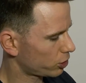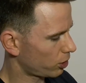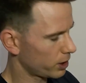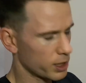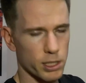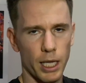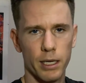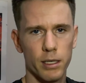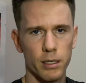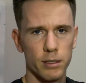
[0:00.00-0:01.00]
So this is
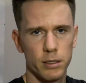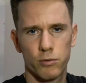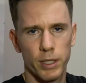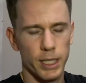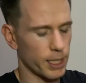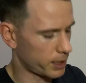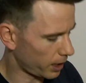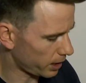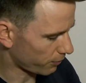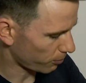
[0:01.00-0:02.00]
really
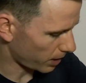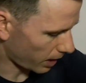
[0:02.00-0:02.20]
exciting for me.